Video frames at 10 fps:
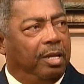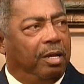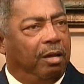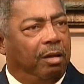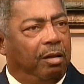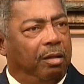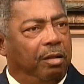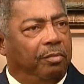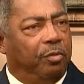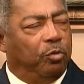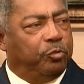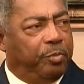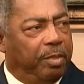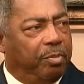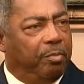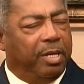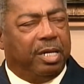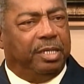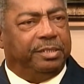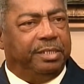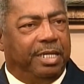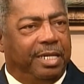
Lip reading: those people, because